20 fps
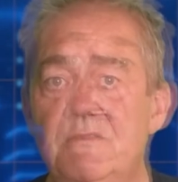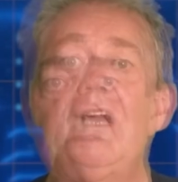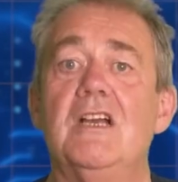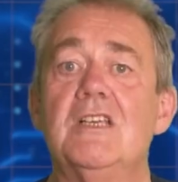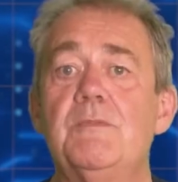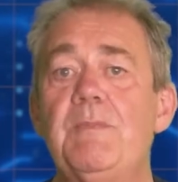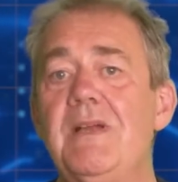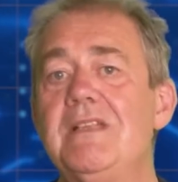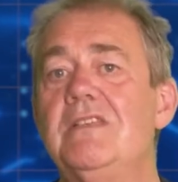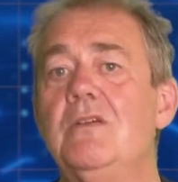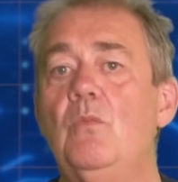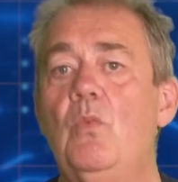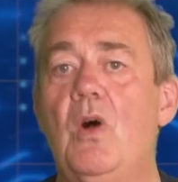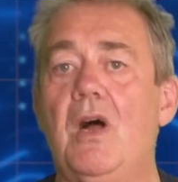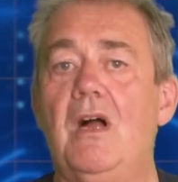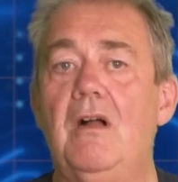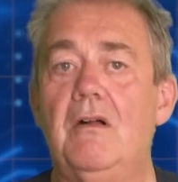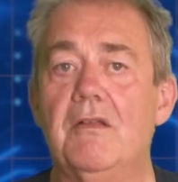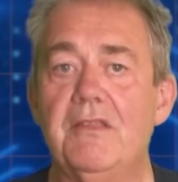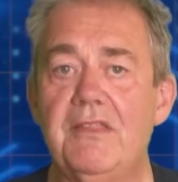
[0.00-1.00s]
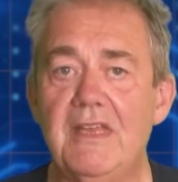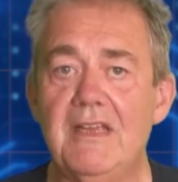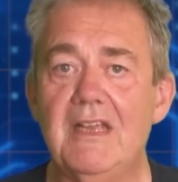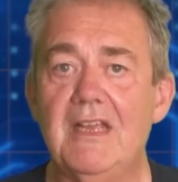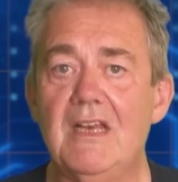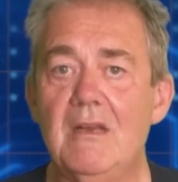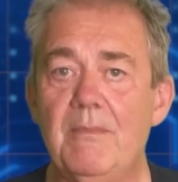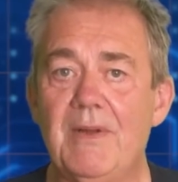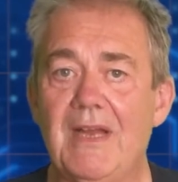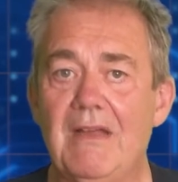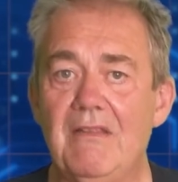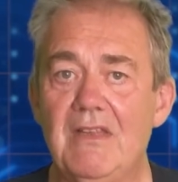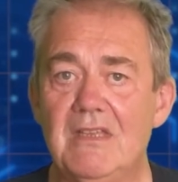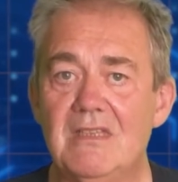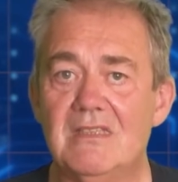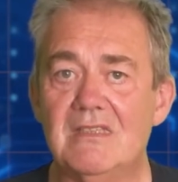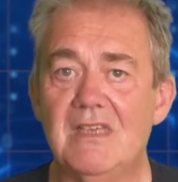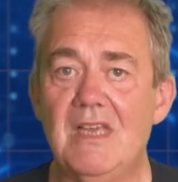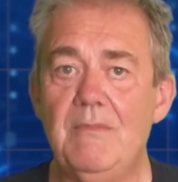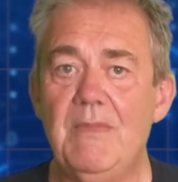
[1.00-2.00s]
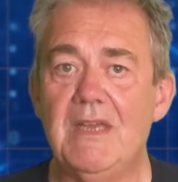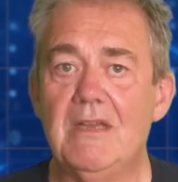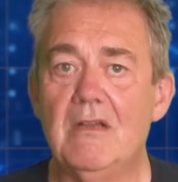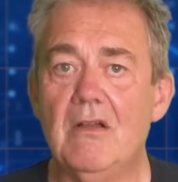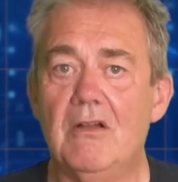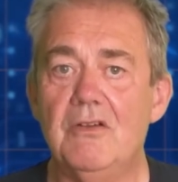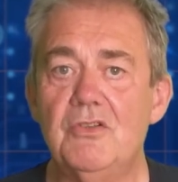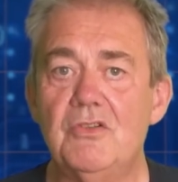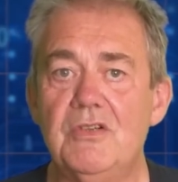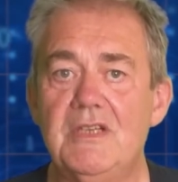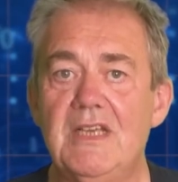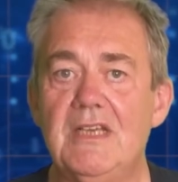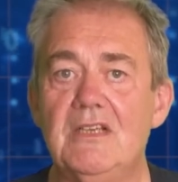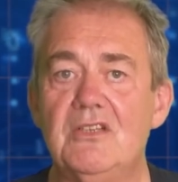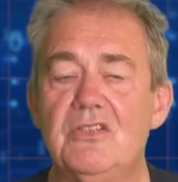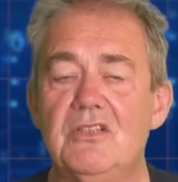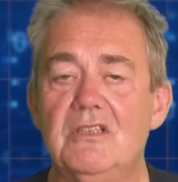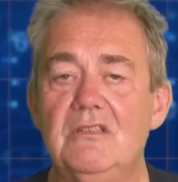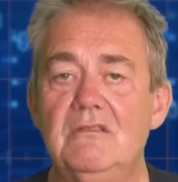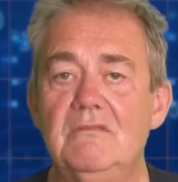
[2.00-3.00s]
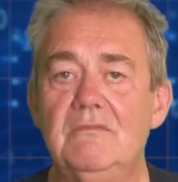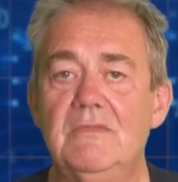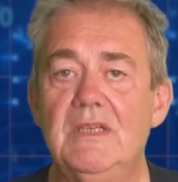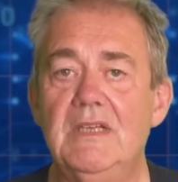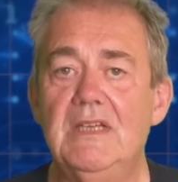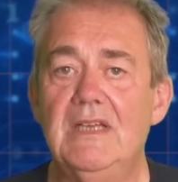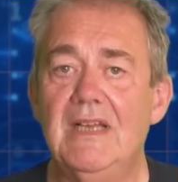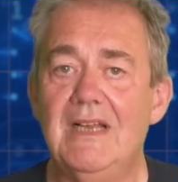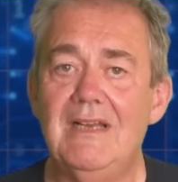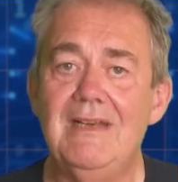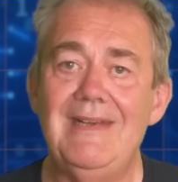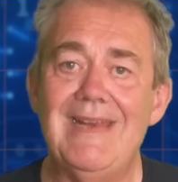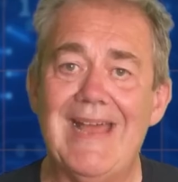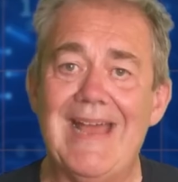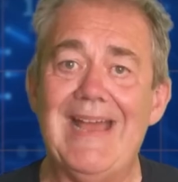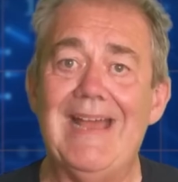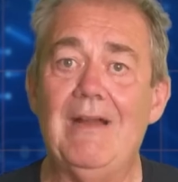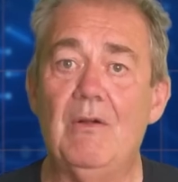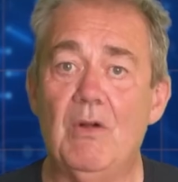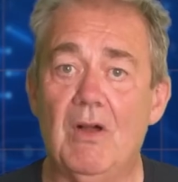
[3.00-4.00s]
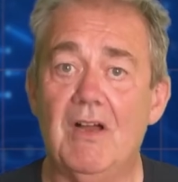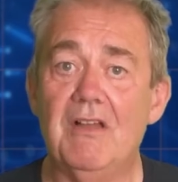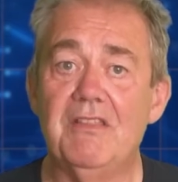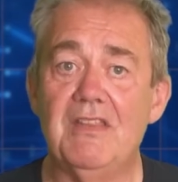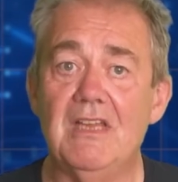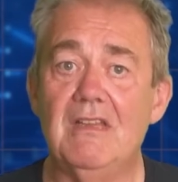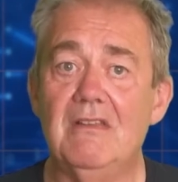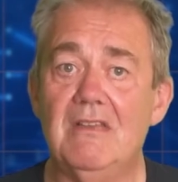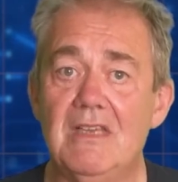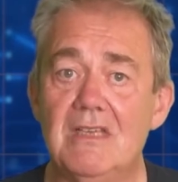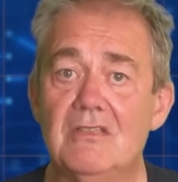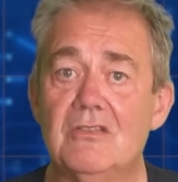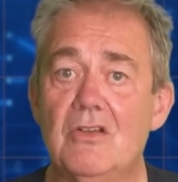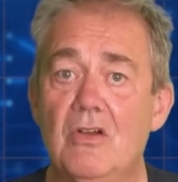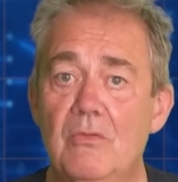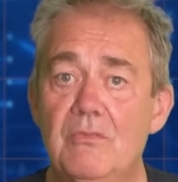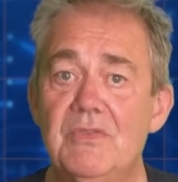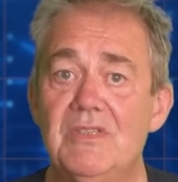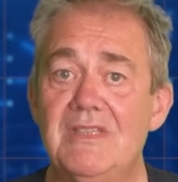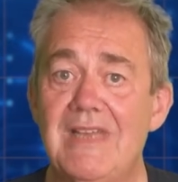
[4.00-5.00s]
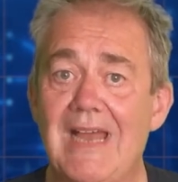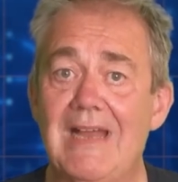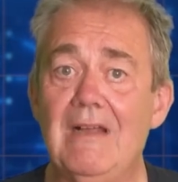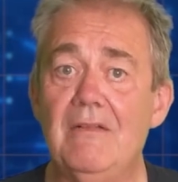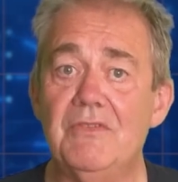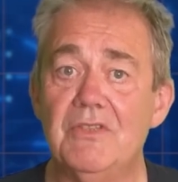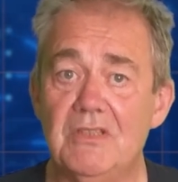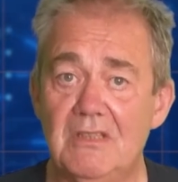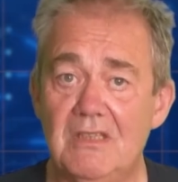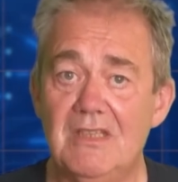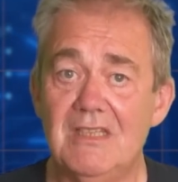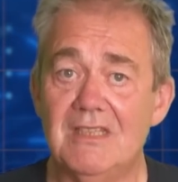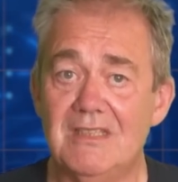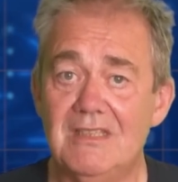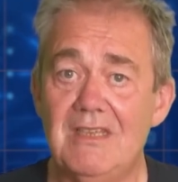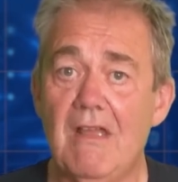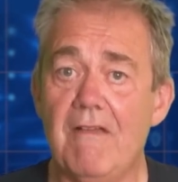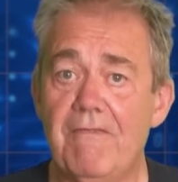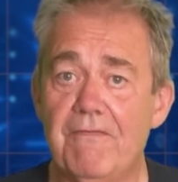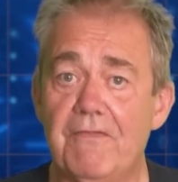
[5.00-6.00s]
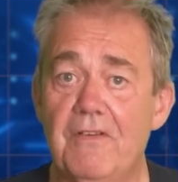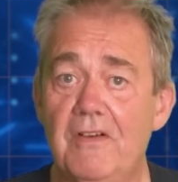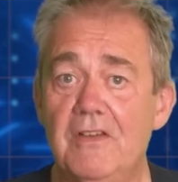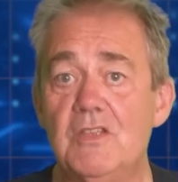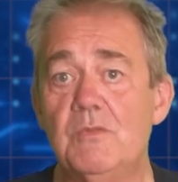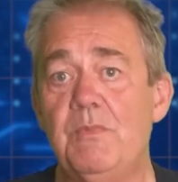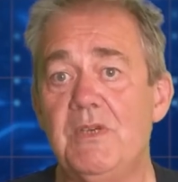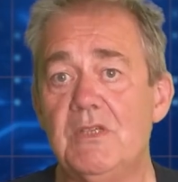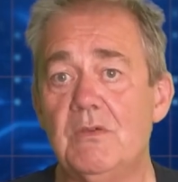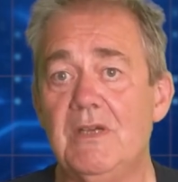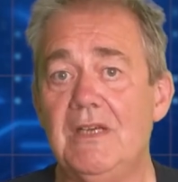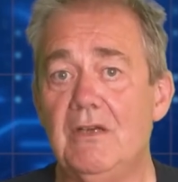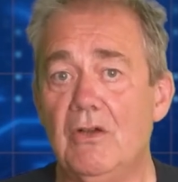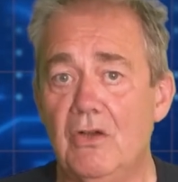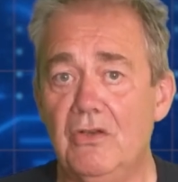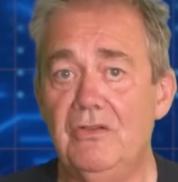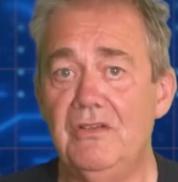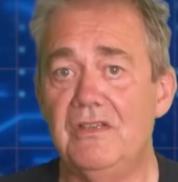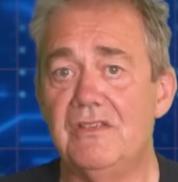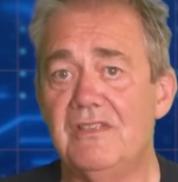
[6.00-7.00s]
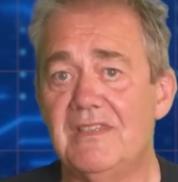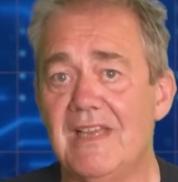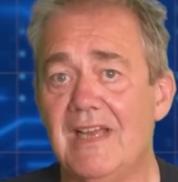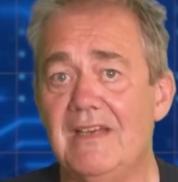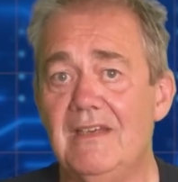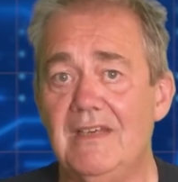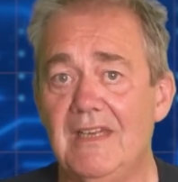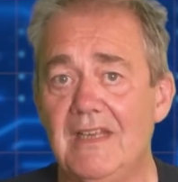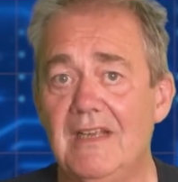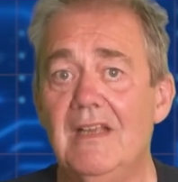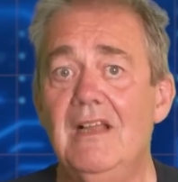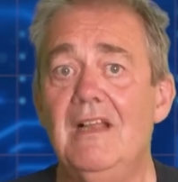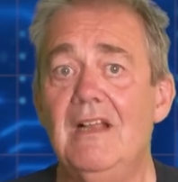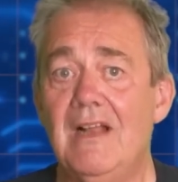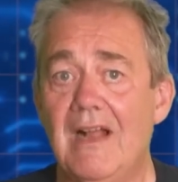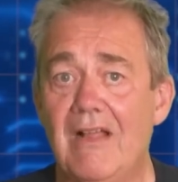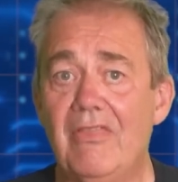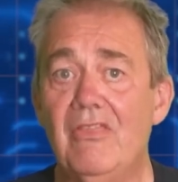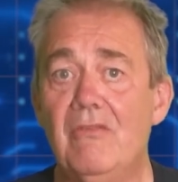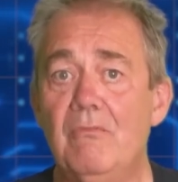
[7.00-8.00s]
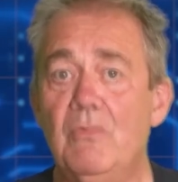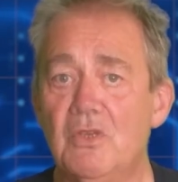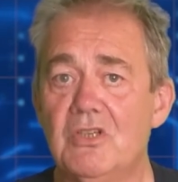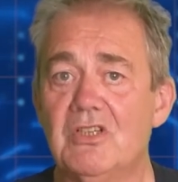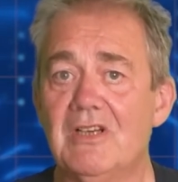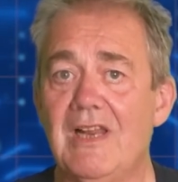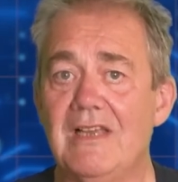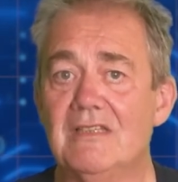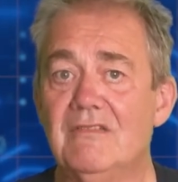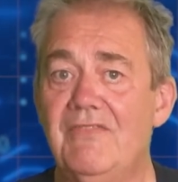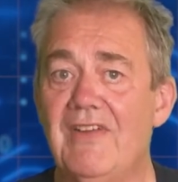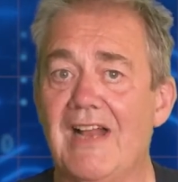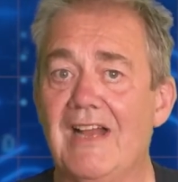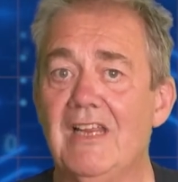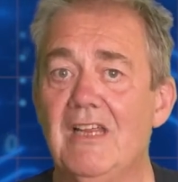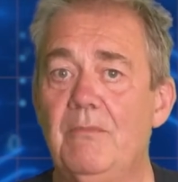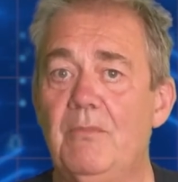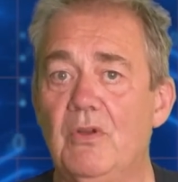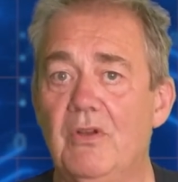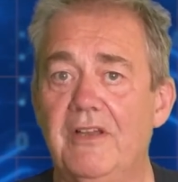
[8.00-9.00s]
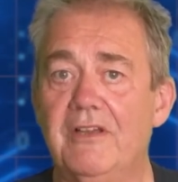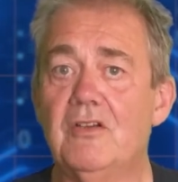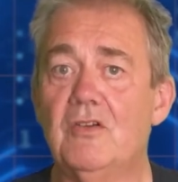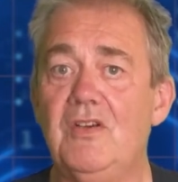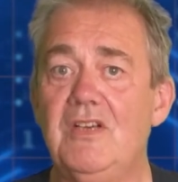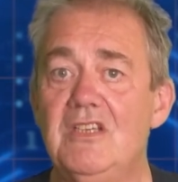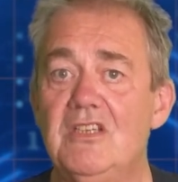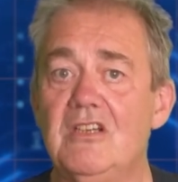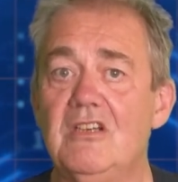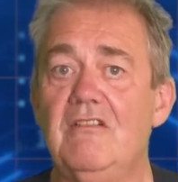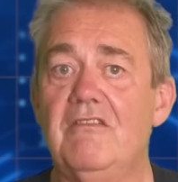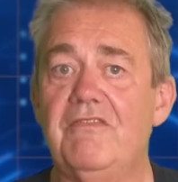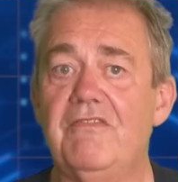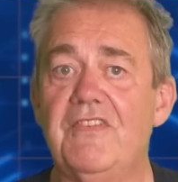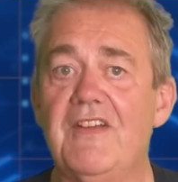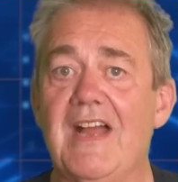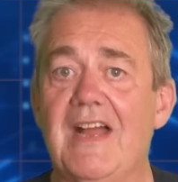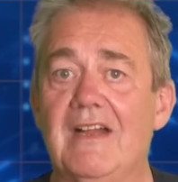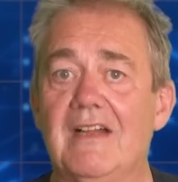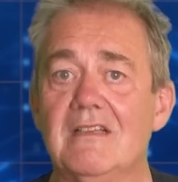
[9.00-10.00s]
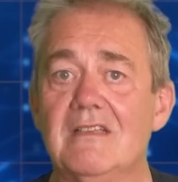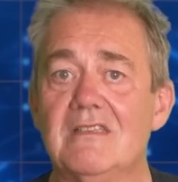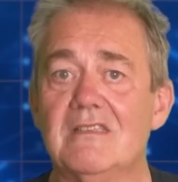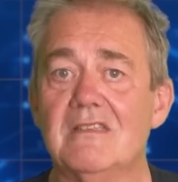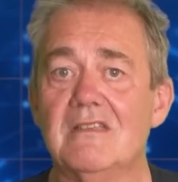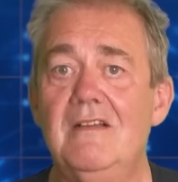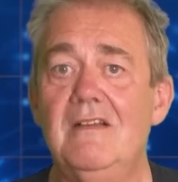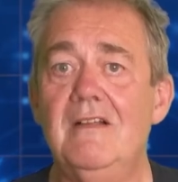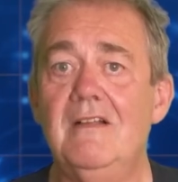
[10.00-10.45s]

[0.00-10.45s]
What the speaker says: I spent a while thinking about this seeming contradiction, and now I think this comes down to this difference between understanding and the much less valuable accretion of facts.